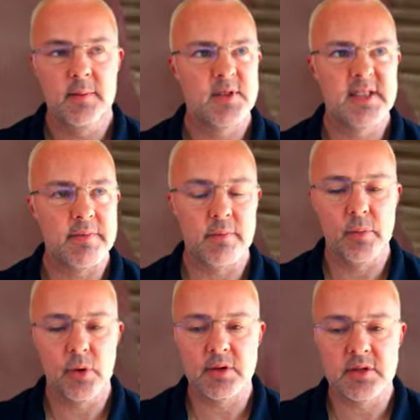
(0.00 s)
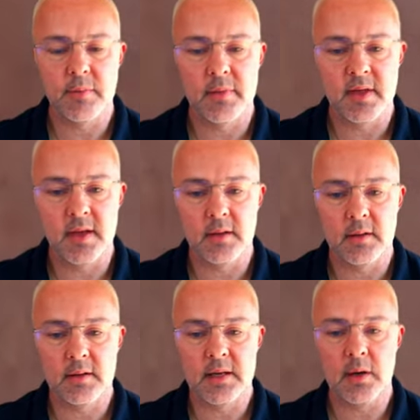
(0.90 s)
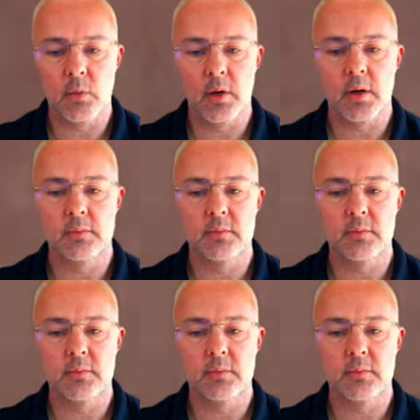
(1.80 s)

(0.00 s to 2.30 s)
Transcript: 7-point-something kilowatt